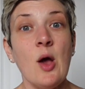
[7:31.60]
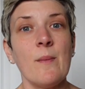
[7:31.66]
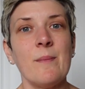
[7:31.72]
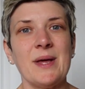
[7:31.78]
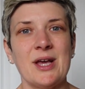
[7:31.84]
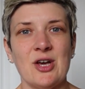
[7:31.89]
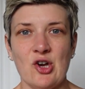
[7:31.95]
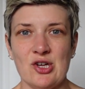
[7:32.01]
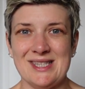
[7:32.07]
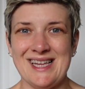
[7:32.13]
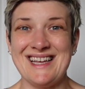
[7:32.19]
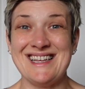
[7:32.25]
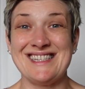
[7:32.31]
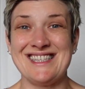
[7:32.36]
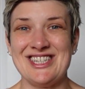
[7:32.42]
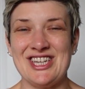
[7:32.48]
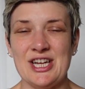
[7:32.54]
because
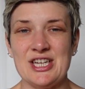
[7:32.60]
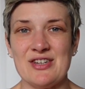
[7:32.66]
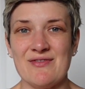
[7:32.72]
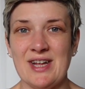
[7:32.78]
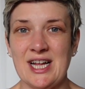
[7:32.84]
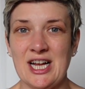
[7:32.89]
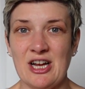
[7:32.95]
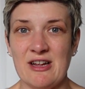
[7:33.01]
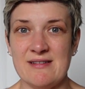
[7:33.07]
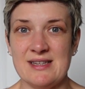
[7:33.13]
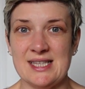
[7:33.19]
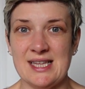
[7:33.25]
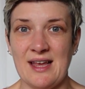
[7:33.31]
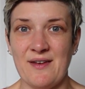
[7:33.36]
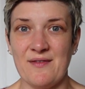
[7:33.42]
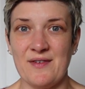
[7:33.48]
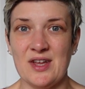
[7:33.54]
it's gender
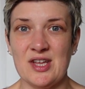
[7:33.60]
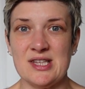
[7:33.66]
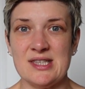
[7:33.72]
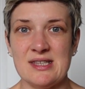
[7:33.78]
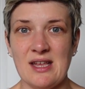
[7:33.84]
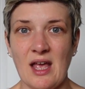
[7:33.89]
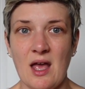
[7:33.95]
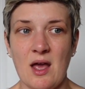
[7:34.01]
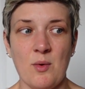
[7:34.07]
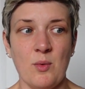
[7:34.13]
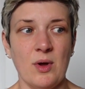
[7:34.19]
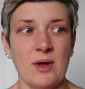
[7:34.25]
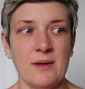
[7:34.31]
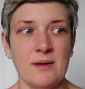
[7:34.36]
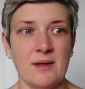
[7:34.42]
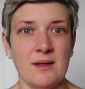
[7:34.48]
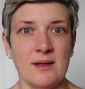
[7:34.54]
inclusive. So
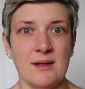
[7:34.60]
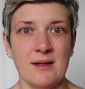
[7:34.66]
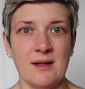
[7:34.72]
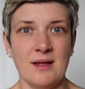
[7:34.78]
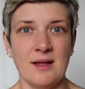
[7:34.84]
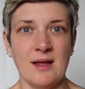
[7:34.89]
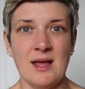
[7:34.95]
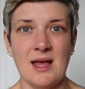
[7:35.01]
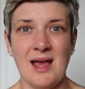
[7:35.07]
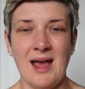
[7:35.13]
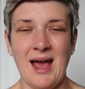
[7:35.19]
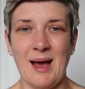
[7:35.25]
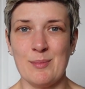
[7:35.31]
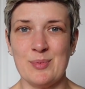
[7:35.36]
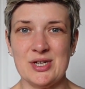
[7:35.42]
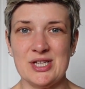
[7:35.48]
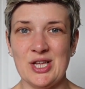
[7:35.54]

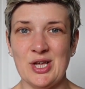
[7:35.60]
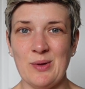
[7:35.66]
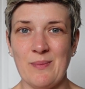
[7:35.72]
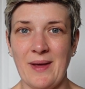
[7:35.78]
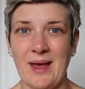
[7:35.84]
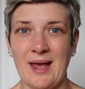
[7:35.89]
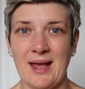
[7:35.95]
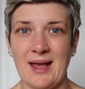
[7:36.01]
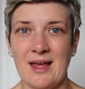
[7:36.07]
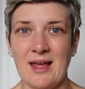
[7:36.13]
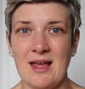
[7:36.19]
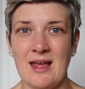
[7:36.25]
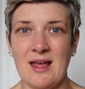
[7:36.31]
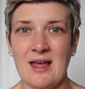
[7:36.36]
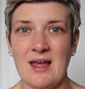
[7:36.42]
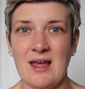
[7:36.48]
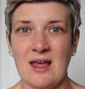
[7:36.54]
I'm presuming,
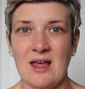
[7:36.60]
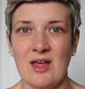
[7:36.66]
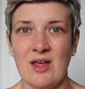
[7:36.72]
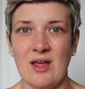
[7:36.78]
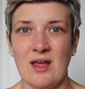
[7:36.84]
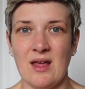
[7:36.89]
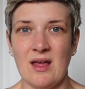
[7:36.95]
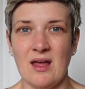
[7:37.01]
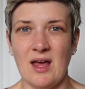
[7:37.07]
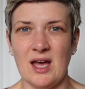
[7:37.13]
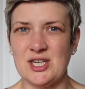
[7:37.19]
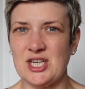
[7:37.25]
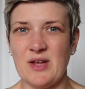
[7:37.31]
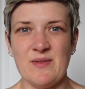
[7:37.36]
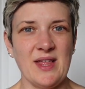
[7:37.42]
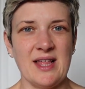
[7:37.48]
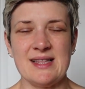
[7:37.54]
I
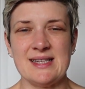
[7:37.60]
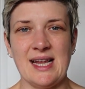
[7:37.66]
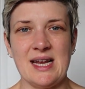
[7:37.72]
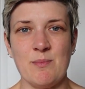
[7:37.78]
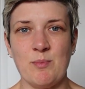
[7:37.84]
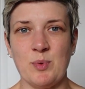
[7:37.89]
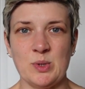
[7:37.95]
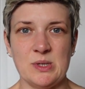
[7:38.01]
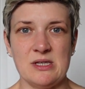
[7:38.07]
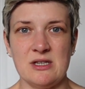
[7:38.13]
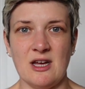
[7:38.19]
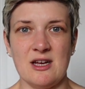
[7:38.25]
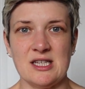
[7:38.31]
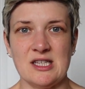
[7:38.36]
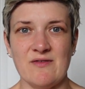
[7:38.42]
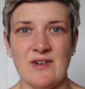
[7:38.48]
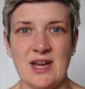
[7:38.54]
don't think there's any bust
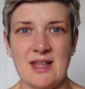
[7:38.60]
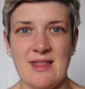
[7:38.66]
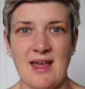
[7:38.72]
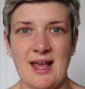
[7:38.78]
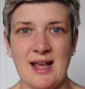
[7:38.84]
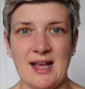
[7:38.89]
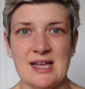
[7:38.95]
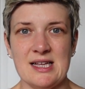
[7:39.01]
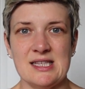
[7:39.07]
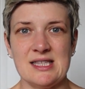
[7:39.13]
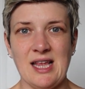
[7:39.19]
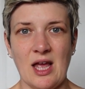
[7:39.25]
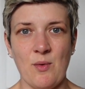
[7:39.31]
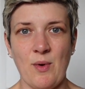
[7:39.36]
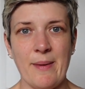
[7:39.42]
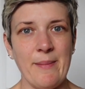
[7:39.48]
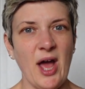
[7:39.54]
starts or anything.
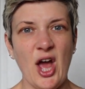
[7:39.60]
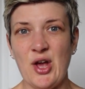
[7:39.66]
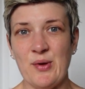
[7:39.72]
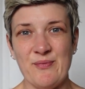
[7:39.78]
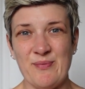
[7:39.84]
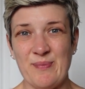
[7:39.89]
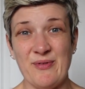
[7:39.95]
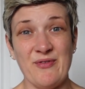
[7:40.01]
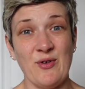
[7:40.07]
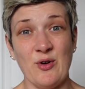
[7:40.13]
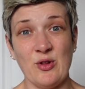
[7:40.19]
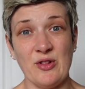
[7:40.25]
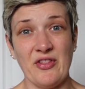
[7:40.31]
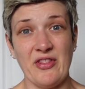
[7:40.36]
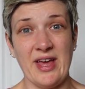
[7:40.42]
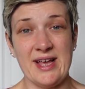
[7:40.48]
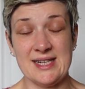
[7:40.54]
So I'm
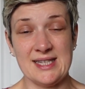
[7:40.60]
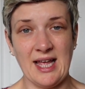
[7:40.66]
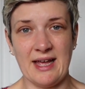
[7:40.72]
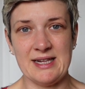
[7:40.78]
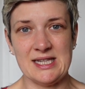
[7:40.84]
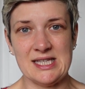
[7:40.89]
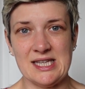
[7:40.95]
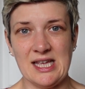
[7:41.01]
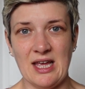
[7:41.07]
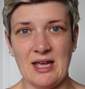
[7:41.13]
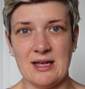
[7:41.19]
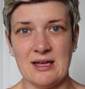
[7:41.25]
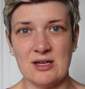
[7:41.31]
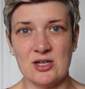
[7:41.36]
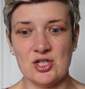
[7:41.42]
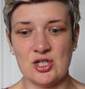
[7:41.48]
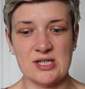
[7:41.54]
hopeful that it's going to
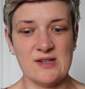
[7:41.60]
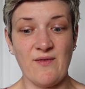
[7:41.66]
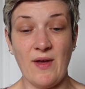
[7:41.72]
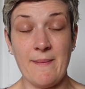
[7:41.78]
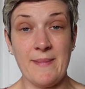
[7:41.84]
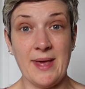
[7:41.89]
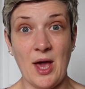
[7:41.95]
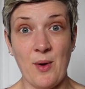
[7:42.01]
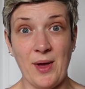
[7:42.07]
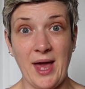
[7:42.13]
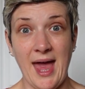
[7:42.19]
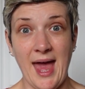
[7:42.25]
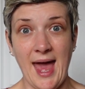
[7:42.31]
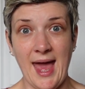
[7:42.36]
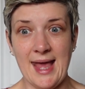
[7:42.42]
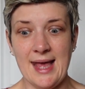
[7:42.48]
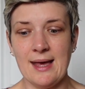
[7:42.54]
just fit me
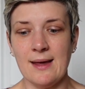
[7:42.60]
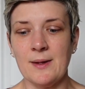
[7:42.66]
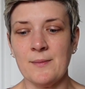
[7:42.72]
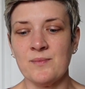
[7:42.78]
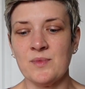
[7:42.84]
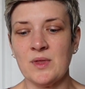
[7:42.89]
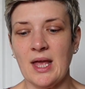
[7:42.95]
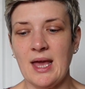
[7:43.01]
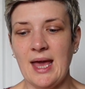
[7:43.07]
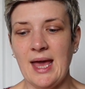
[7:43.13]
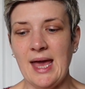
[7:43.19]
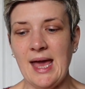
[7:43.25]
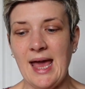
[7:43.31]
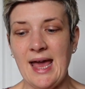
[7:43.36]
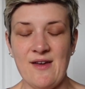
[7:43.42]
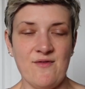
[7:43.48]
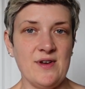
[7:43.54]
okay.
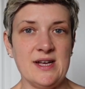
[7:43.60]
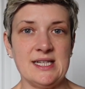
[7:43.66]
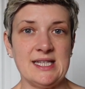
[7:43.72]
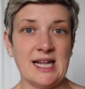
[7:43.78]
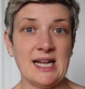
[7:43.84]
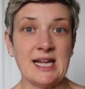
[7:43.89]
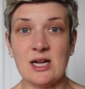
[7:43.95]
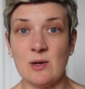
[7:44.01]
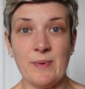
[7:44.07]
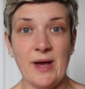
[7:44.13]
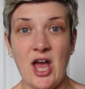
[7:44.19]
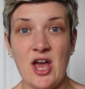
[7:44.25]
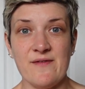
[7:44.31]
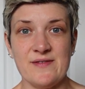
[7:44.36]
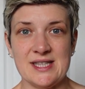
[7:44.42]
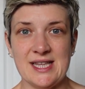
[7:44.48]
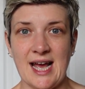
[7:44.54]
If it's a little bit
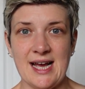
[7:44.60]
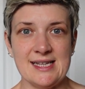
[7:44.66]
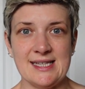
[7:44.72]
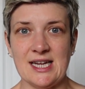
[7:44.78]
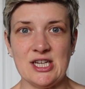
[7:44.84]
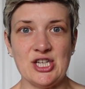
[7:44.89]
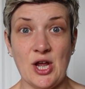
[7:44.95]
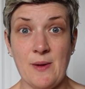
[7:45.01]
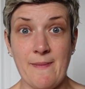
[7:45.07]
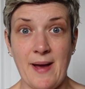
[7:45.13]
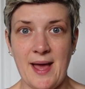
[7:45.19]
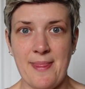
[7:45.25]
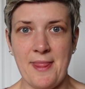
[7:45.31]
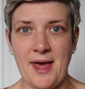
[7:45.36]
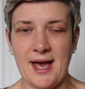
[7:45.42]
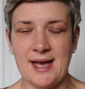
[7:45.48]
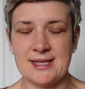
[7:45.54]
oversized, I don't
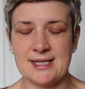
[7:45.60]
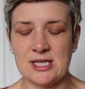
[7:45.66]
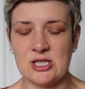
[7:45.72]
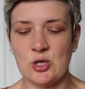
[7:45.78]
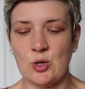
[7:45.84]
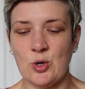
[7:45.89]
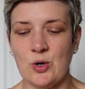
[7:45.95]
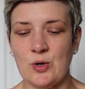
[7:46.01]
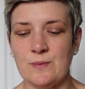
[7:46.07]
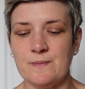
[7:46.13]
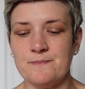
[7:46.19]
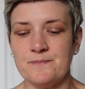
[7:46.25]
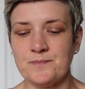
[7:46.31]
mind that at all.